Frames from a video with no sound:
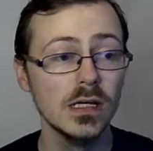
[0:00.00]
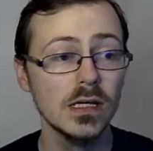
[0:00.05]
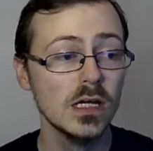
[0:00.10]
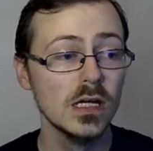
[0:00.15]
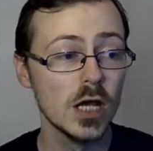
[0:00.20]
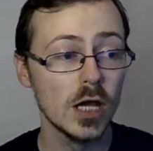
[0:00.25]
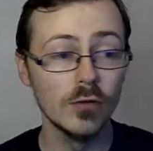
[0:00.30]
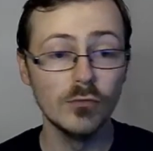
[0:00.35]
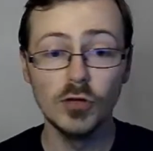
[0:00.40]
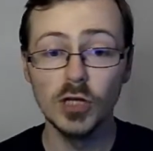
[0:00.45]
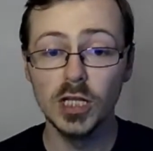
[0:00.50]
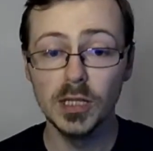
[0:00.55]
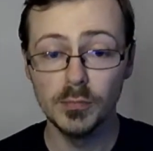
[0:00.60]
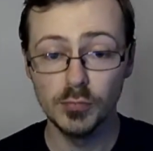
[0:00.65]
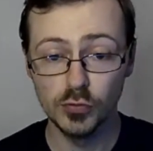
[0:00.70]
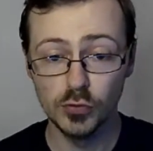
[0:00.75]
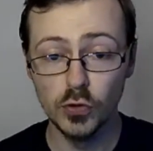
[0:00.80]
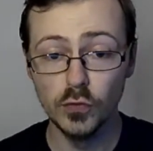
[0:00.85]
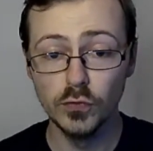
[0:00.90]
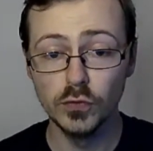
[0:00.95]
and really
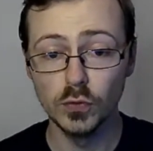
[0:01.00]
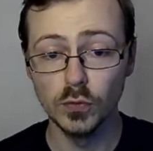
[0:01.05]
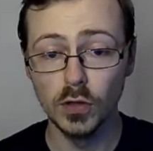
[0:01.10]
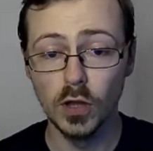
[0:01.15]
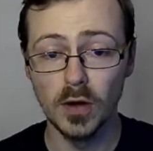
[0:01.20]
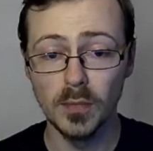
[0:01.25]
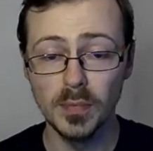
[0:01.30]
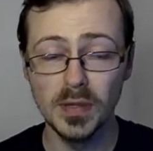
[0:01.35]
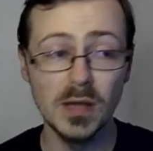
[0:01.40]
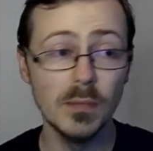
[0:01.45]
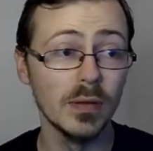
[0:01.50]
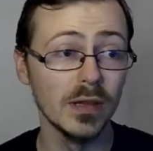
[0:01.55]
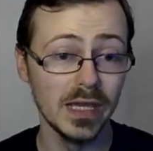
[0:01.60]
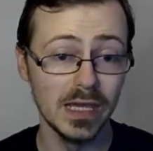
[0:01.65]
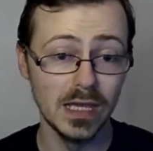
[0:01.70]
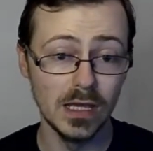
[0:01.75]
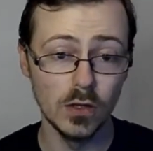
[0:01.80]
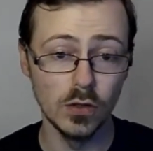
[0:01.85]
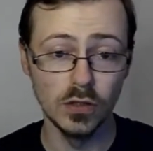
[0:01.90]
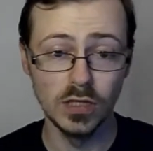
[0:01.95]
proved to a lot of people that he
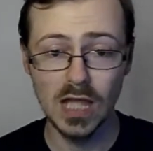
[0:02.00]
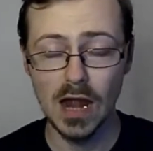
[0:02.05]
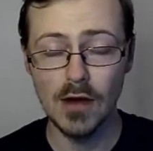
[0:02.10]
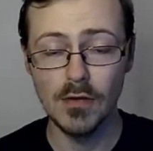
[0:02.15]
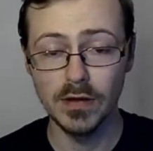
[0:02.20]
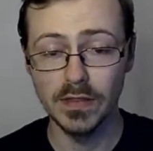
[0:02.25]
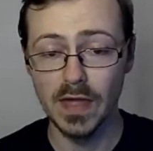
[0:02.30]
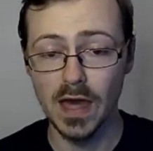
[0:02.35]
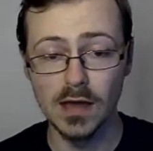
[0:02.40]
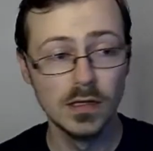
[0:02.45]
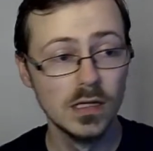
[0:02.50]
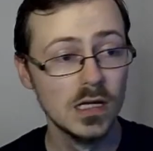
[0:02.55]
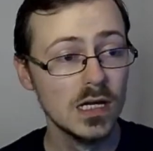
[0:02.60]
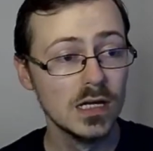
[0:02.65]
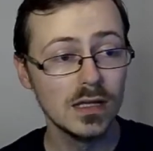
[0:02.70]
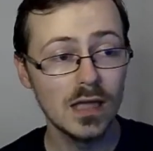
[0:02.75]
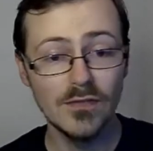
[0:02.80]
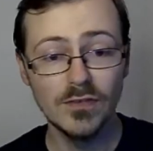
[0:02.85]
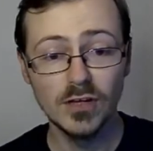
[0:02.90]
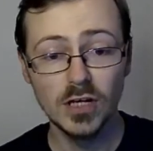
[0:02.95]
could carry that.
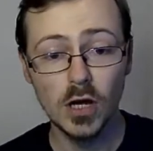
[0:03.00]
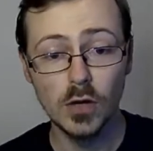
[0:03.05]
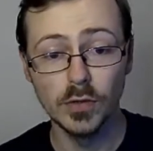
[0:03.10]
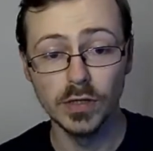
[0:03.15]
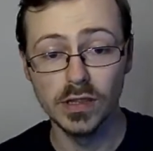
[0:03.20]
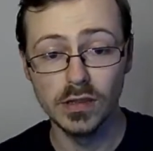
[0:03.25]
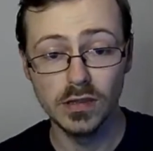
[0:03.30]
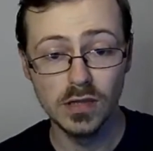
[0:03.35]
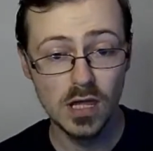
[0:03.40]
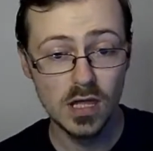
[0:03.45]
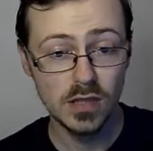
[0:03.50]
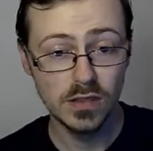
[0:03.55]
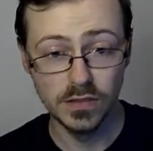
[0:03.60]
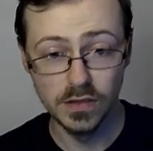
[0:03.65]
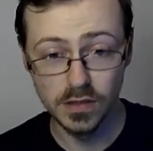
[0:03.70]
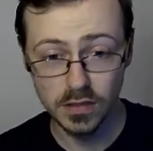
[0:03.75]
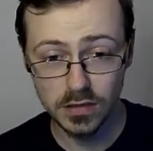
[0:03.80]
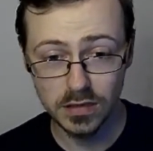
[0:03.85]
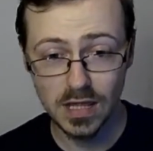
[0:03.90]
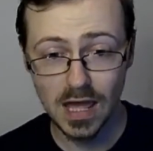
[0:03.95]
Kevin Owens, the
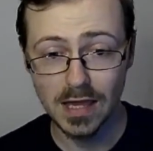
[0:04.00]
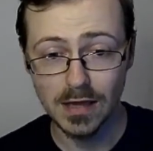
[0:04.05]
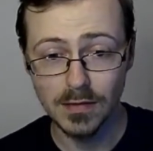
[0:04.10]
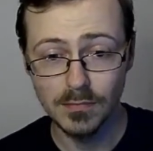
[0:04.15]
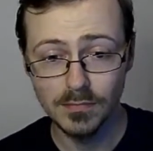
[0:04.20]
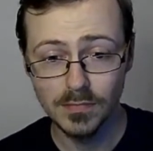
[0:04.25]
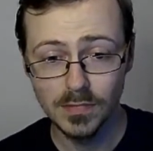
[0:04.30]
same.